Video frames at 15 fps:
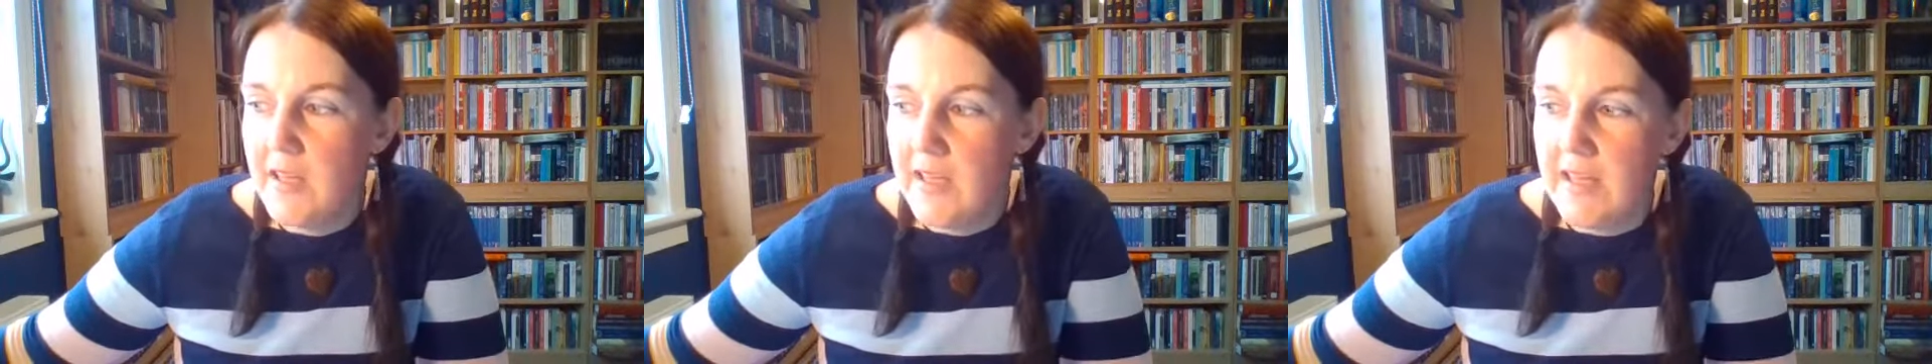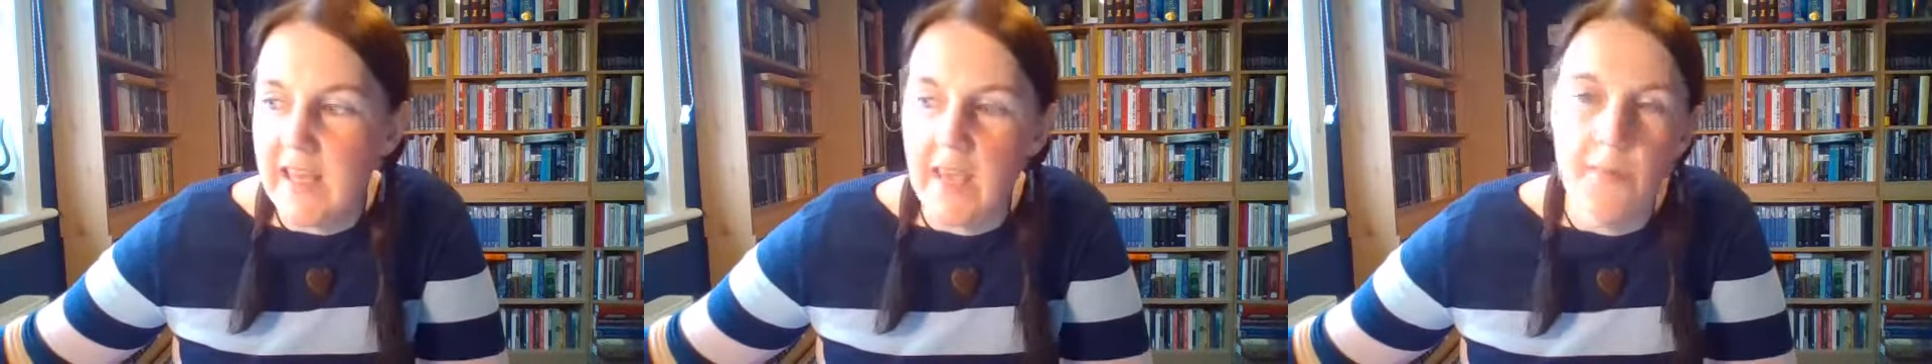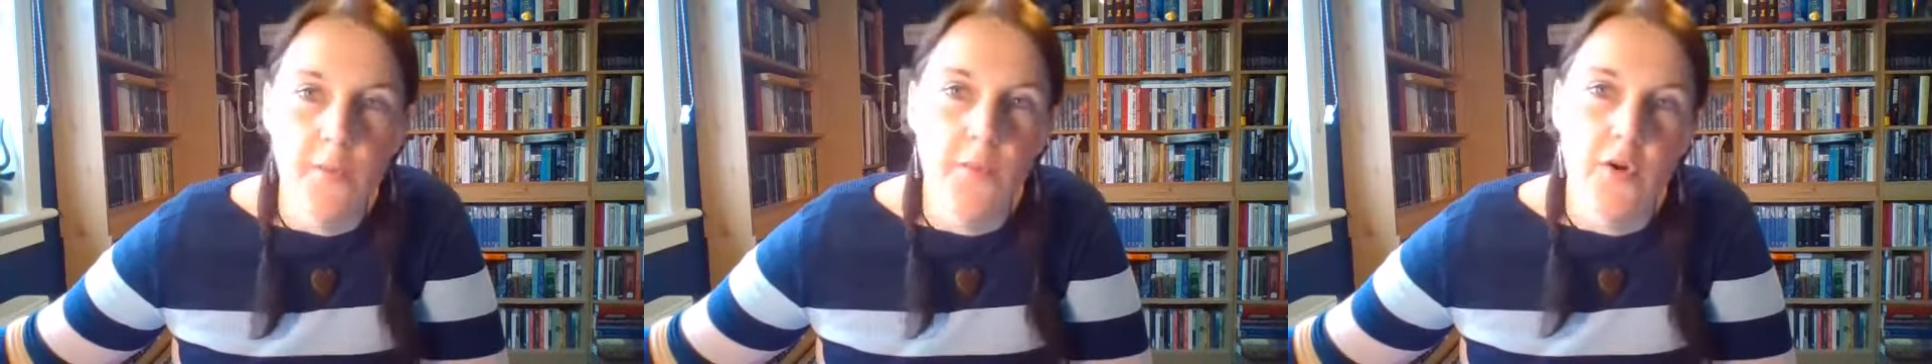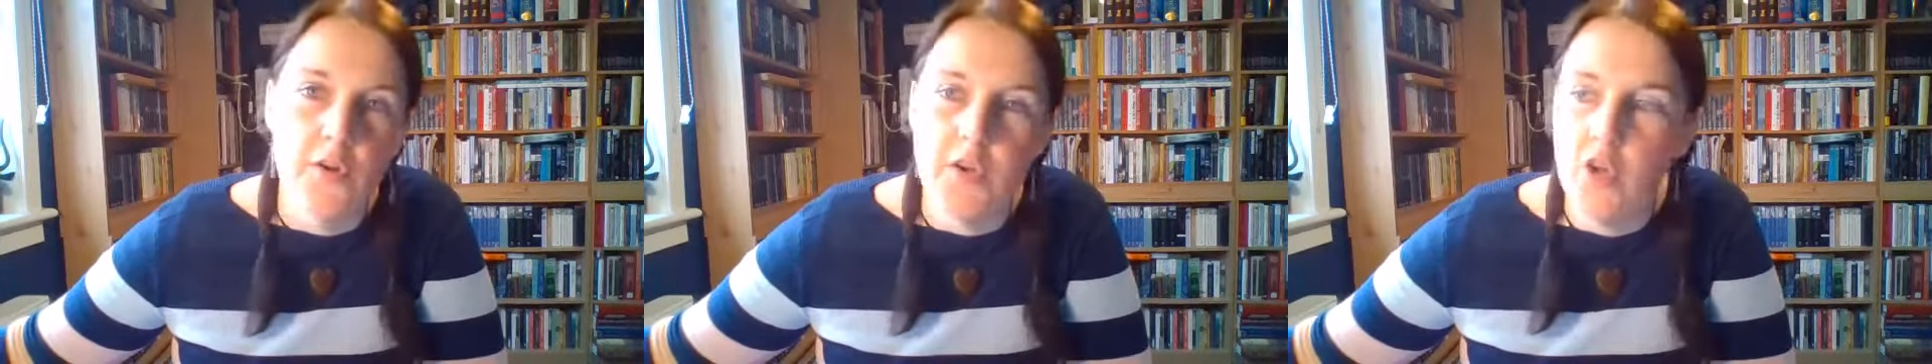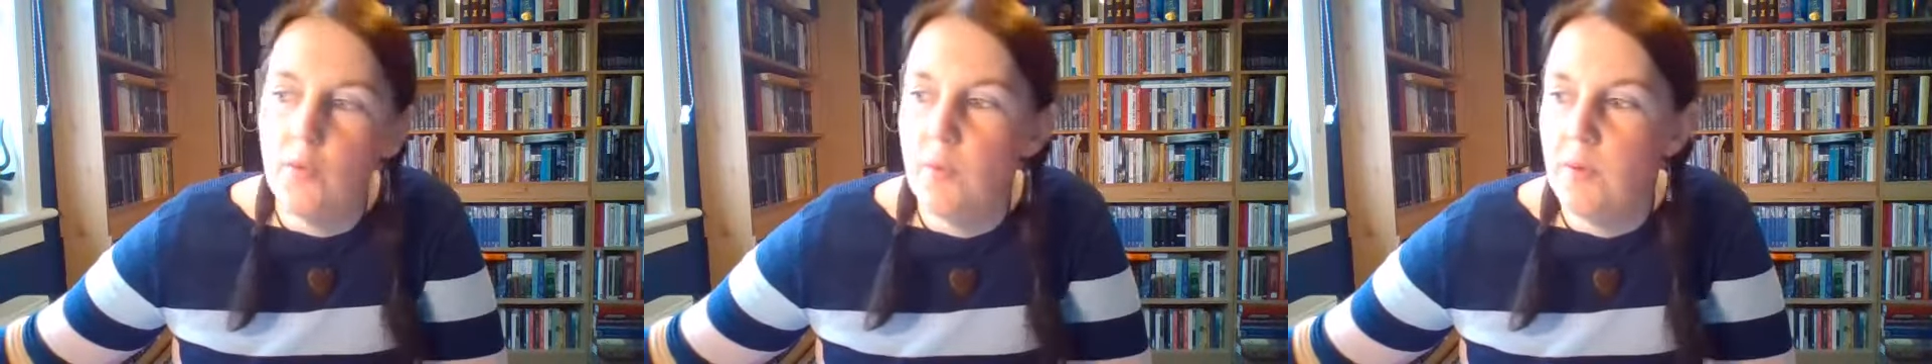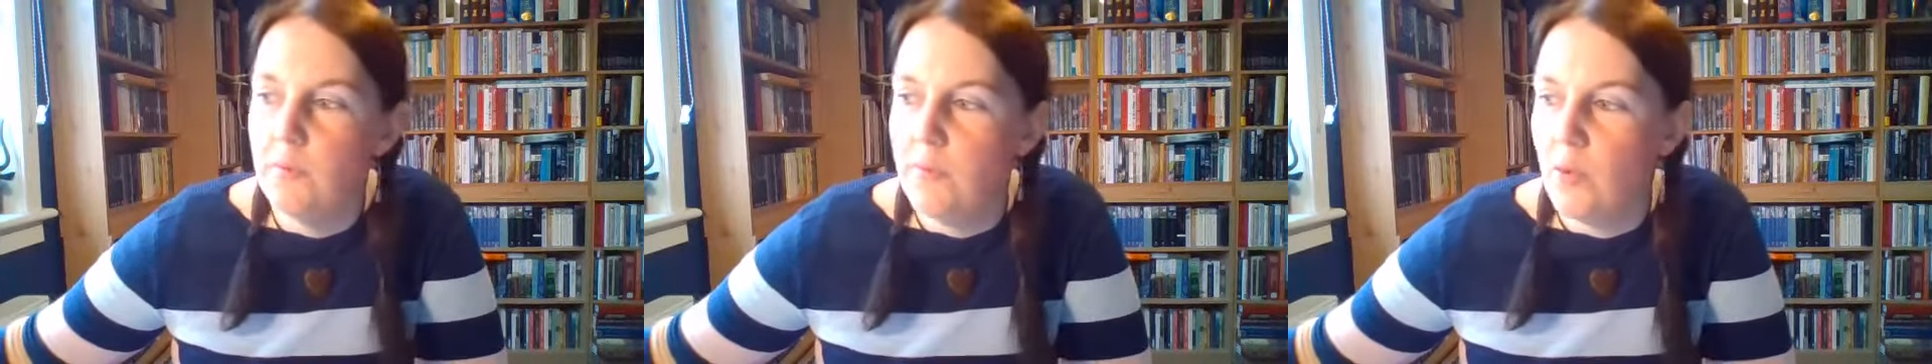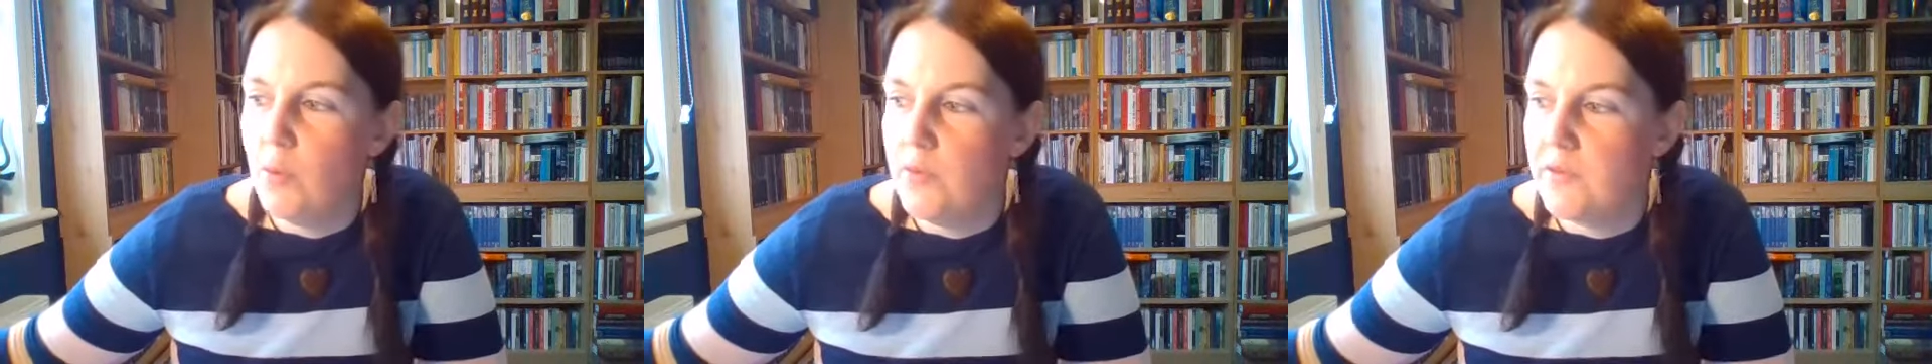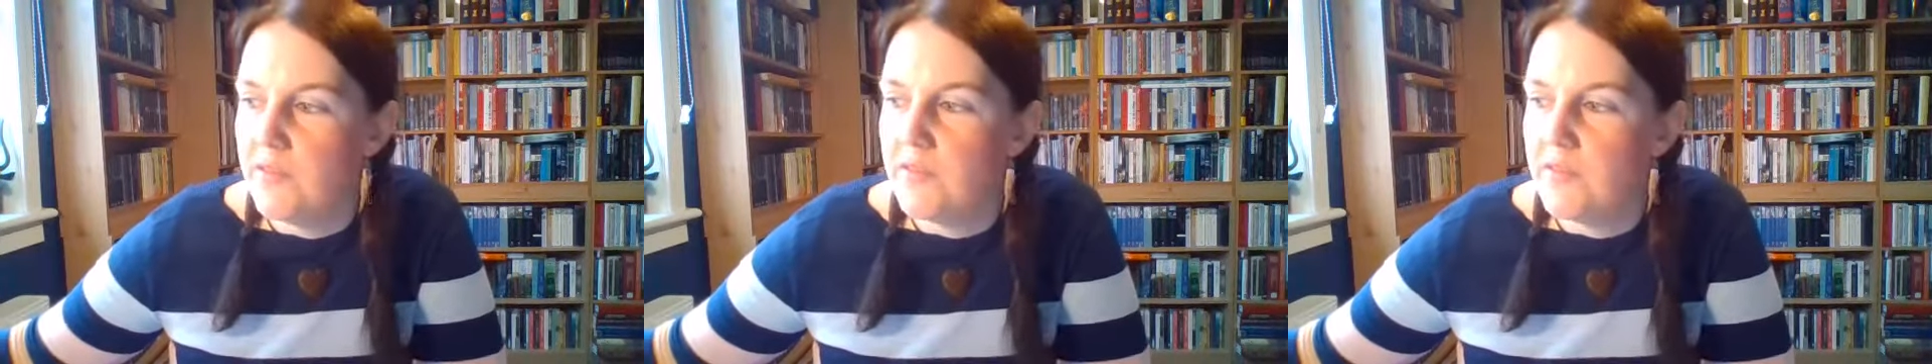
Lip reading: he came upon human bones